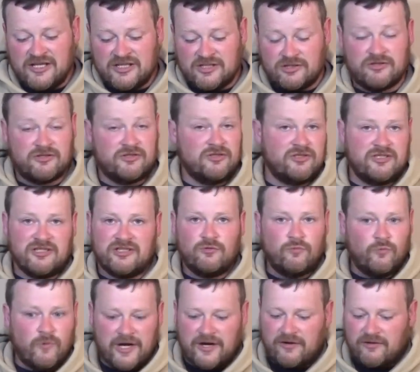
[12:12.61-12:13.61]
So there's nothing to
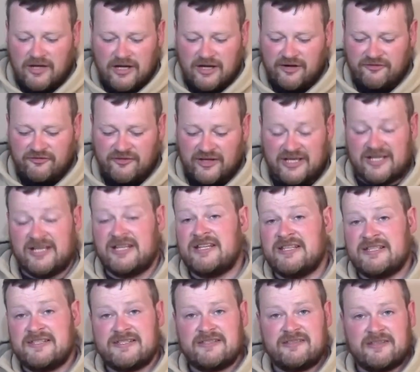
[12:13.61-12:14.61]
wear off. And it
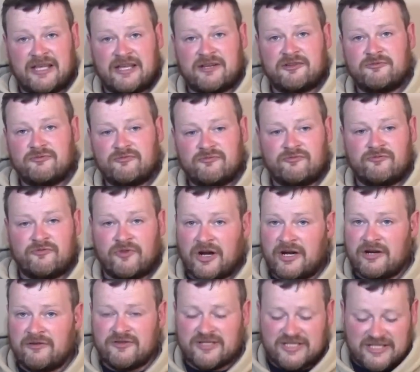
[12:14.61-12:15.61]
is that
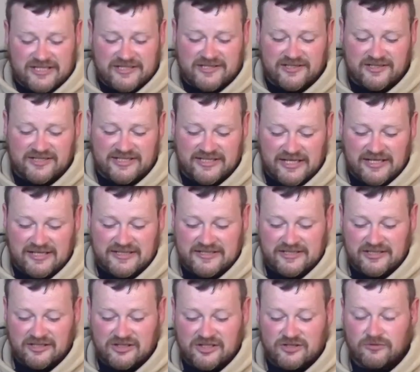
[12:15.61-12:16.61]
very resistant stainless
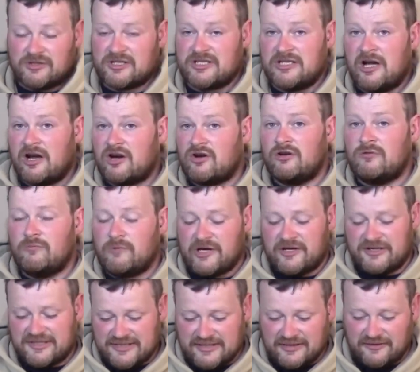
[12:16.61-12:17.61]
steel, so it's not going to
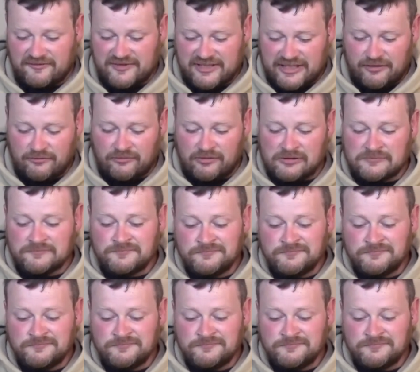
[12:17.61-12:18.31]
wear itself down.